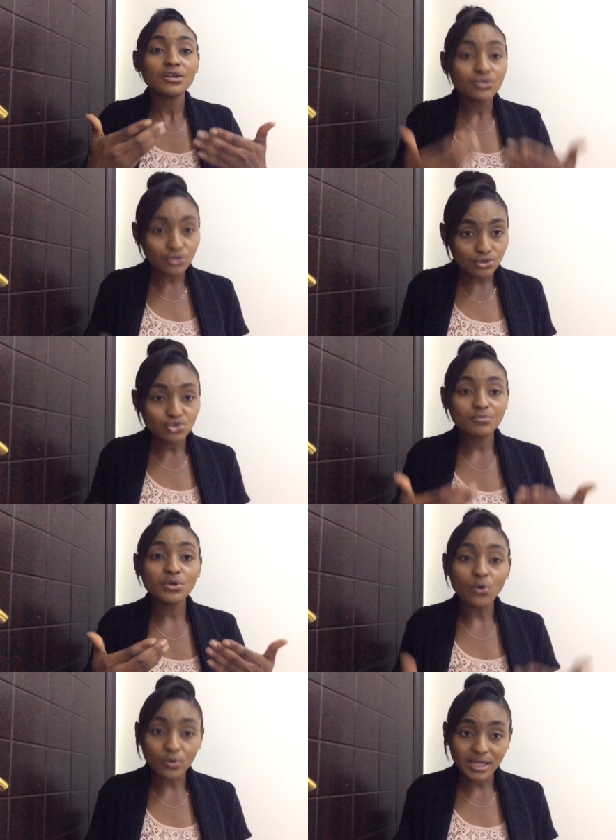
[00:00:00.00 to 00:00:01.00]
You should be
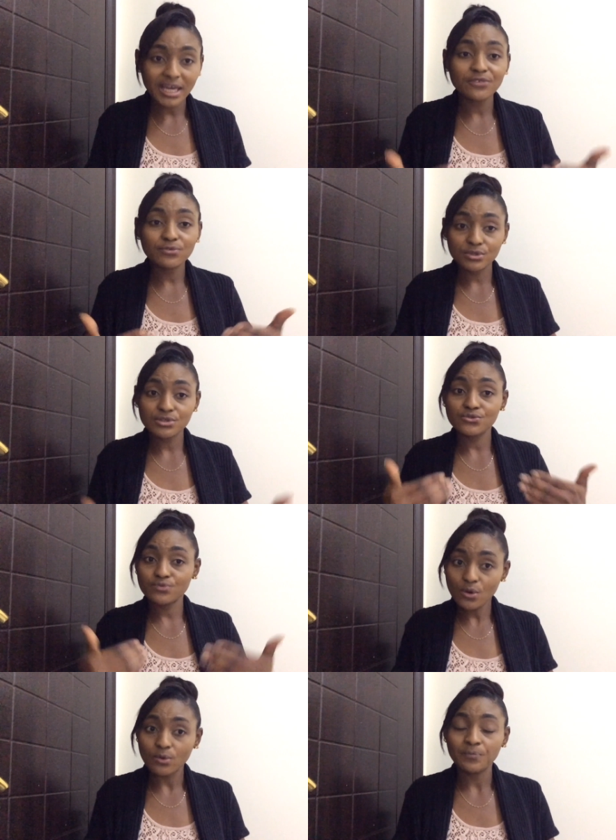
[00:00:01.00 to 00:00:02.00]
okay for this
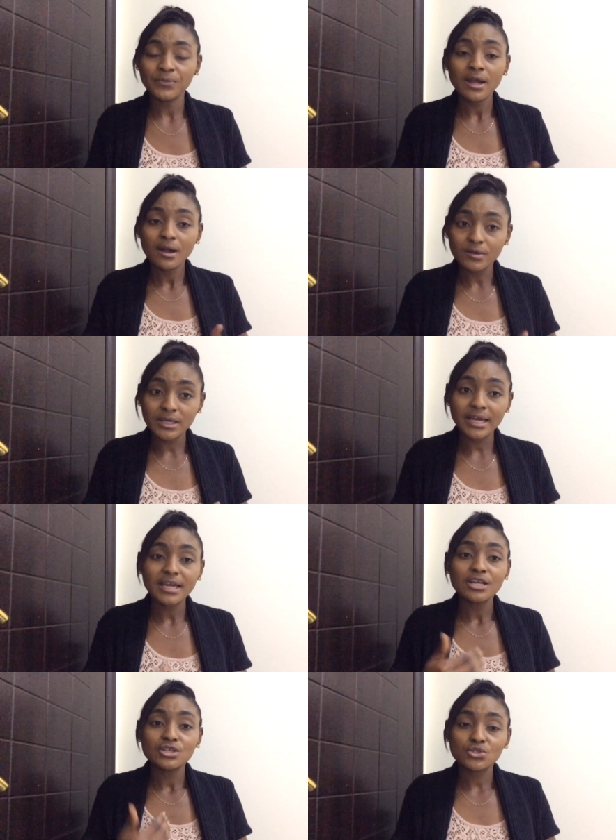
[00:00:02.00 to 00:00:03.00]
role. Okay,
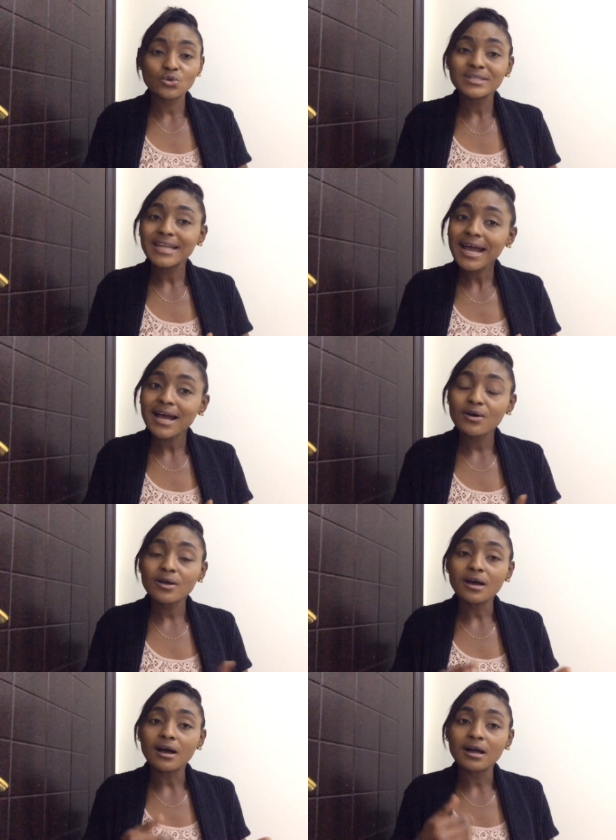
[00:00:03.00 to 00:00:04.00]
so now
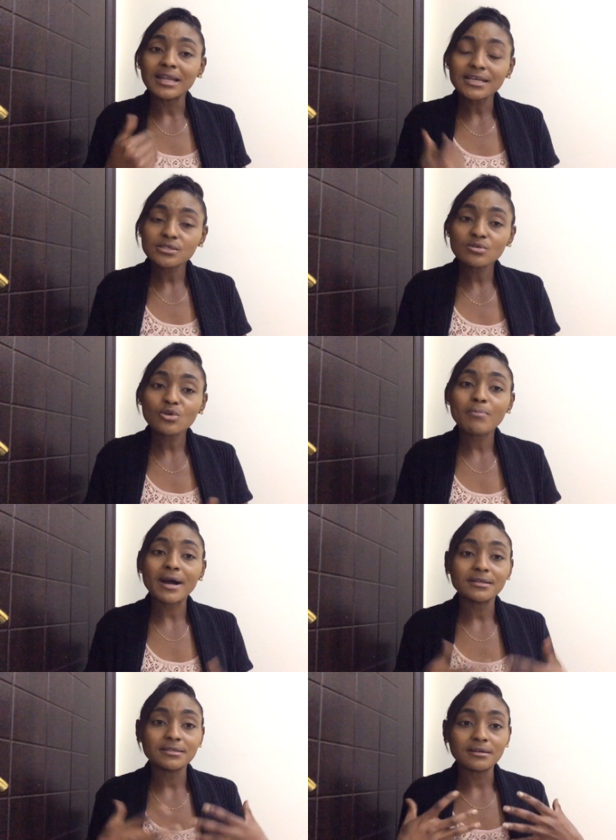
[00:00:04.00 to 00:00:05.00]
let's talk
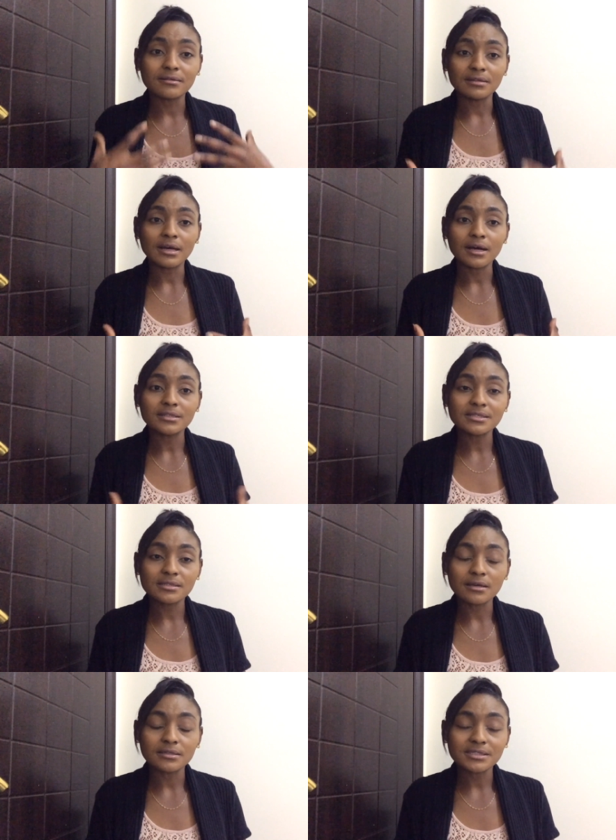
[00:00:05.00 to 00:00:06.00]
about
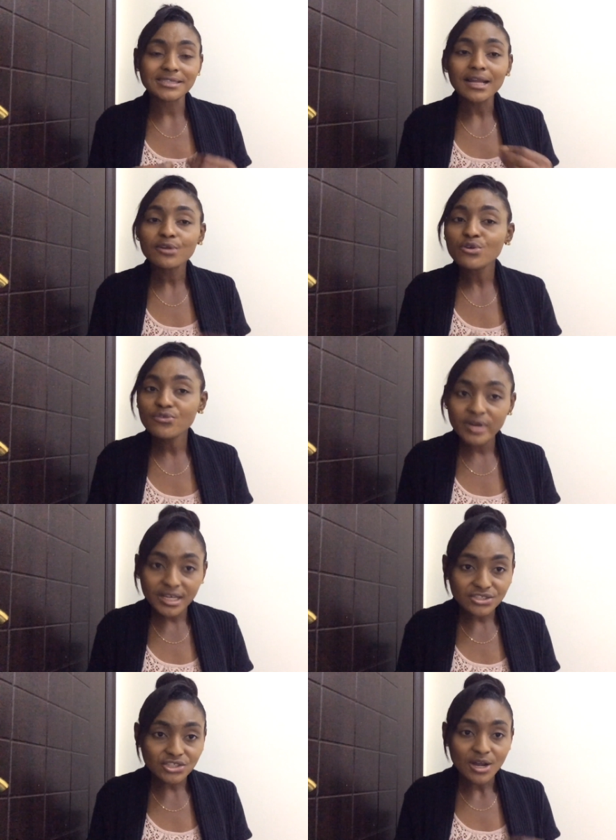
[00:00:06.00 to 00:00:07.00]
the salary
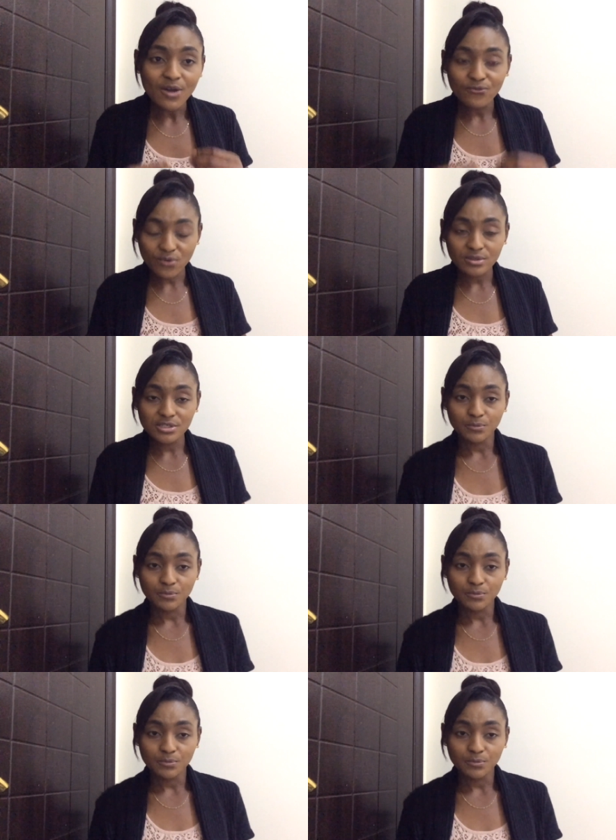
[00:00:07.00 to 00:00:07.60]
range for this